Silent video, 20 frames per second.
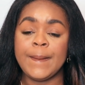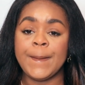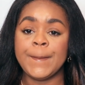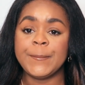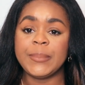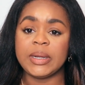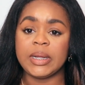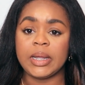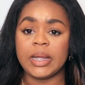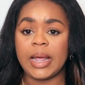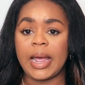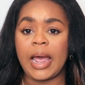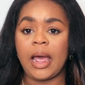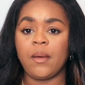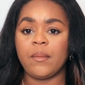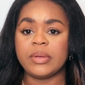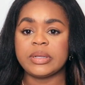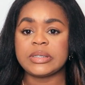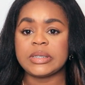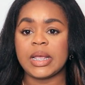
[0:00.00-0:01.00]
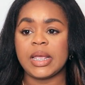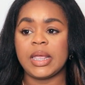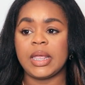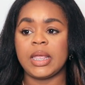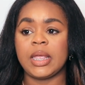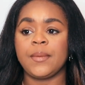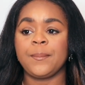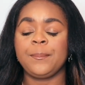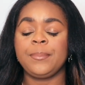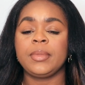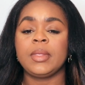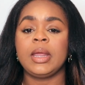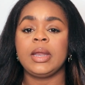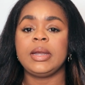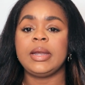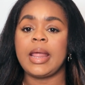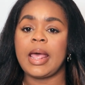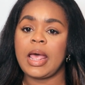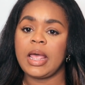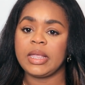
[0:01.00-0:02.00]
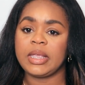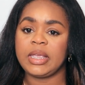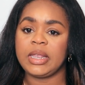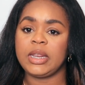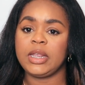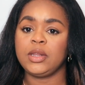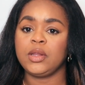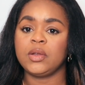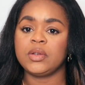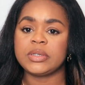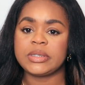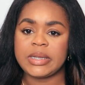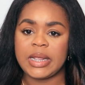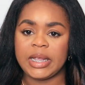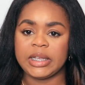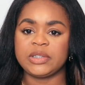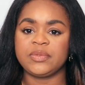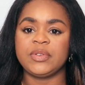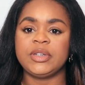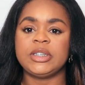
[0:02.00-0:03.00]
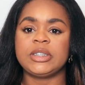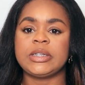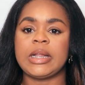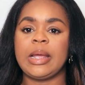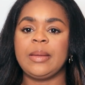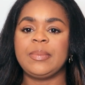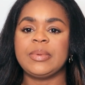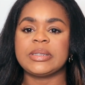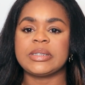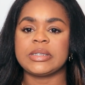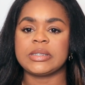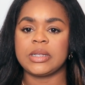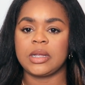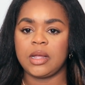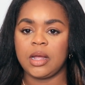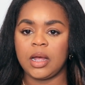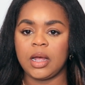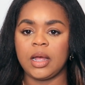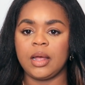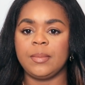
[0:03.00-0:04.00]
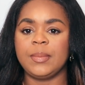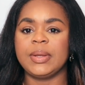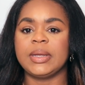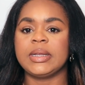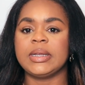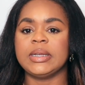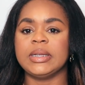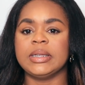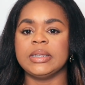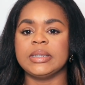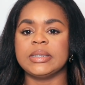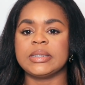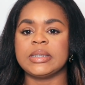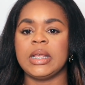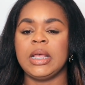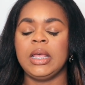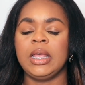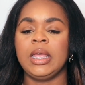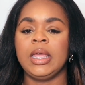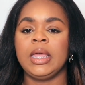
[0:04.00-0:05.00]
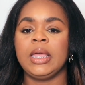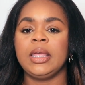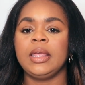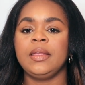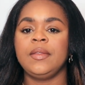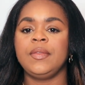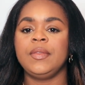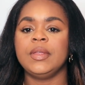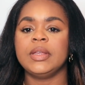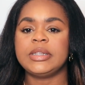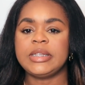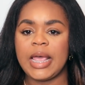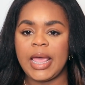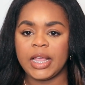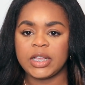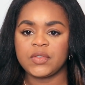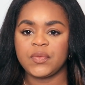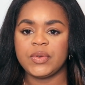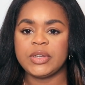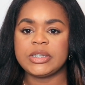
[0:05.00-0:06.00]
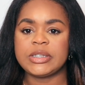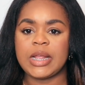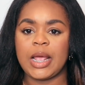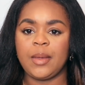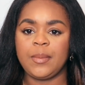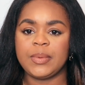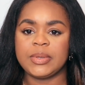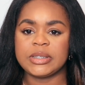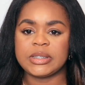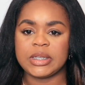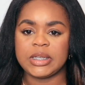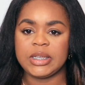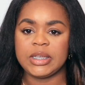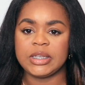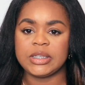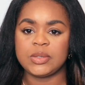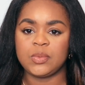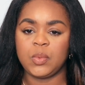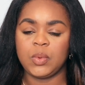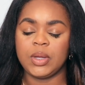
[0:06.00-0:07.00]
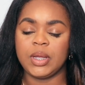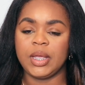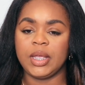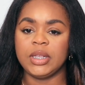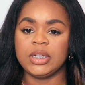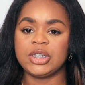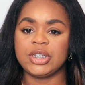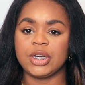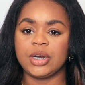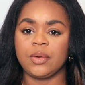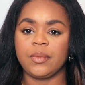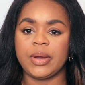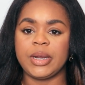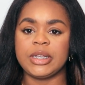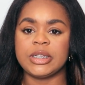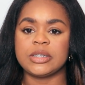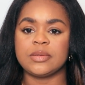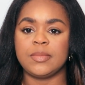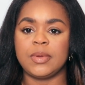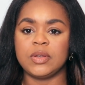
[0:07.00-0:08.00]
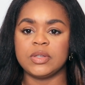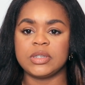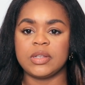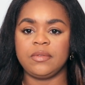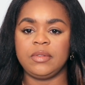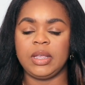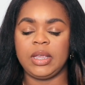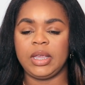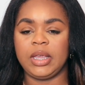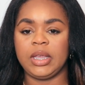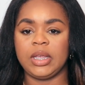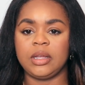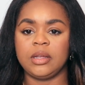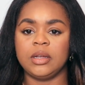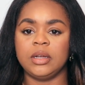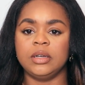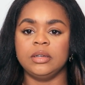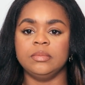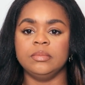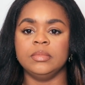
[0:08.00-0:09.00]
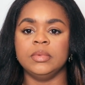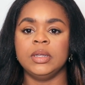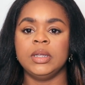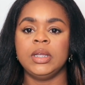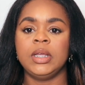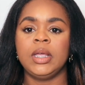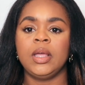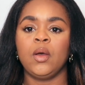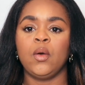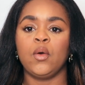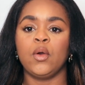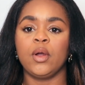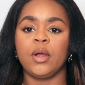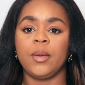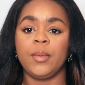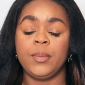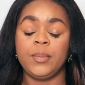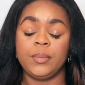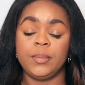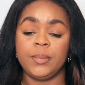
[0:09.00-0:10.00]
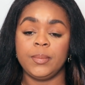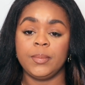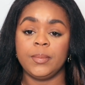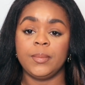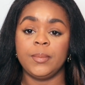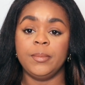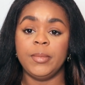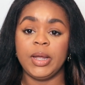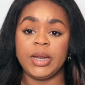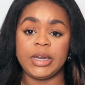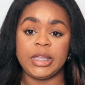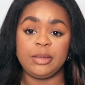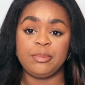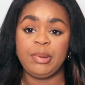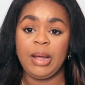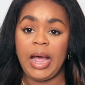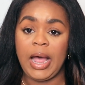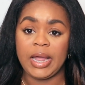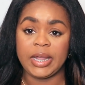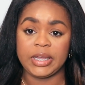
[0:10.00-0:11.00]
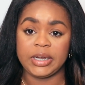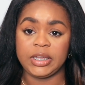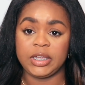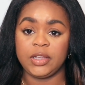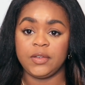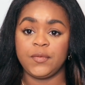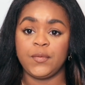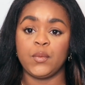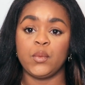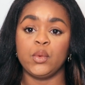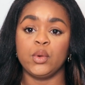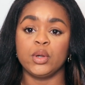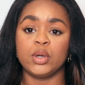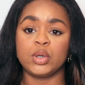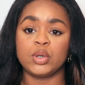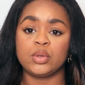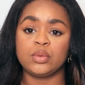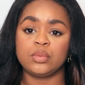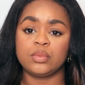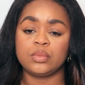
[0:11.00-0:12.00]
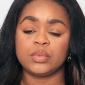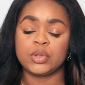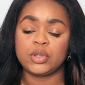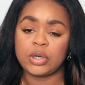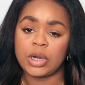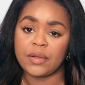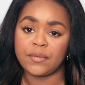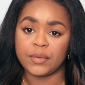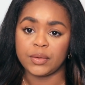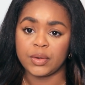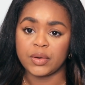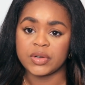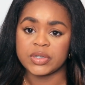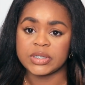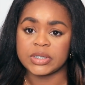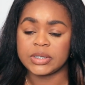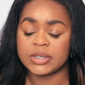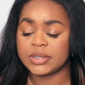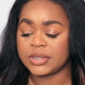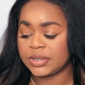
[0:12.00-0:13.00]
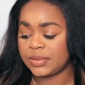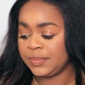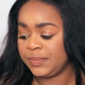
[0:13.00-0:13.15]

But I would say not getting those tax-free stipends is a con, because the tax-free stipends is what generates most of the income or money pocketed for travel nurses.